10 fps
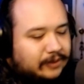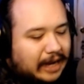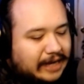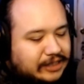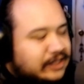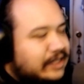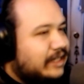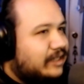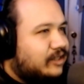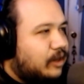I just
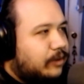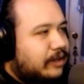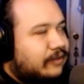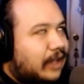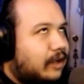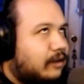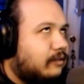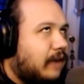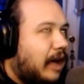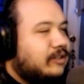don't even like
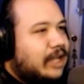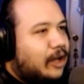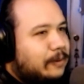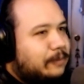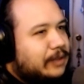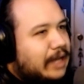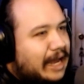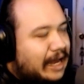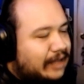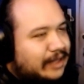I'll tell people
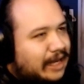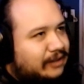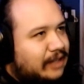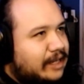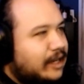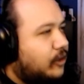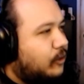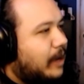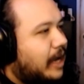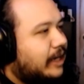that that like get on the
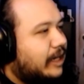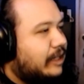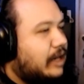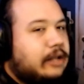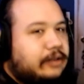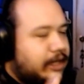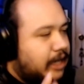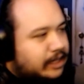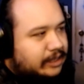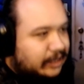wagon, not like
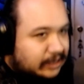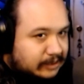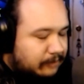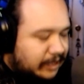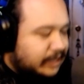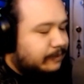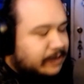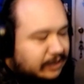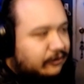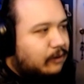anything any
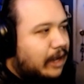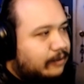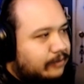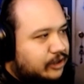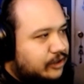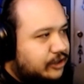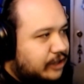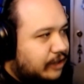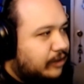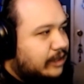specific wagon, but just in
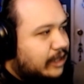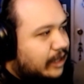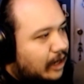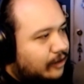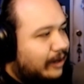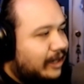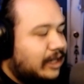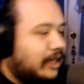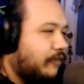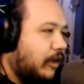general, like they get on the wagon,
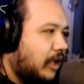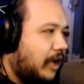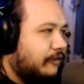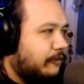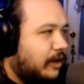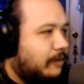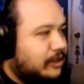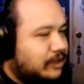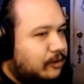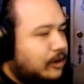then they fall off. I'm very
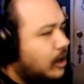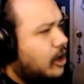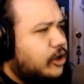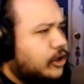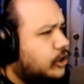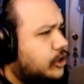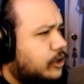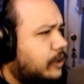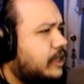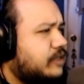much like you could
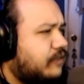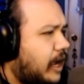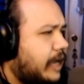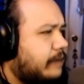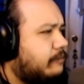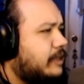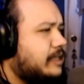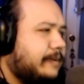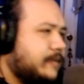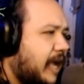do it, it's fine,
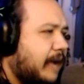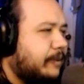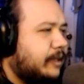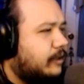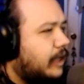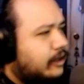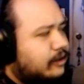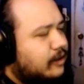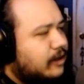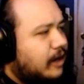missteps happen. Like
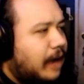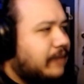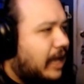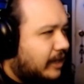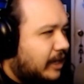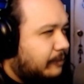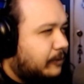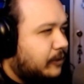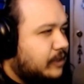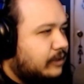I'm that kind of
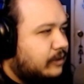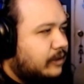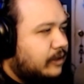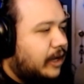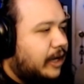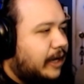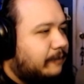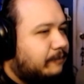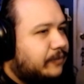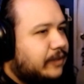person.
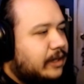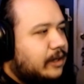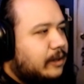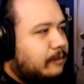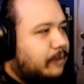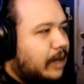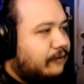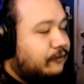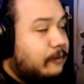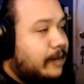Um,
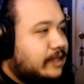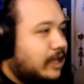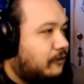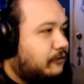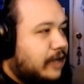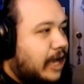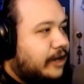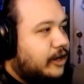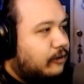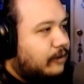but for myself,
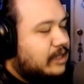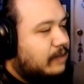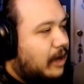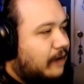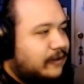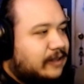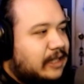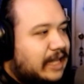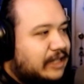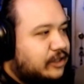yeah, no, once I'm off it,
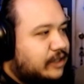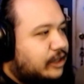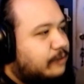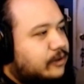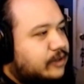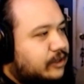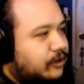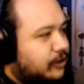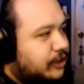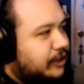then that's just like the most
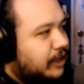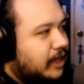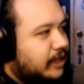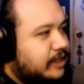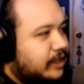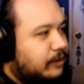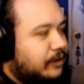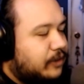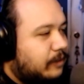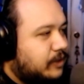discouraging thing I can deal
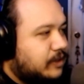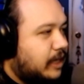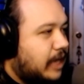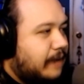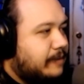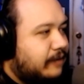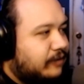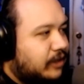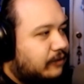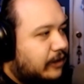with. And I'm just like, yeah, I'm not
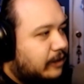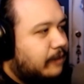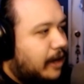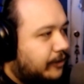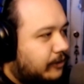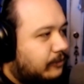even gonna fucking bother.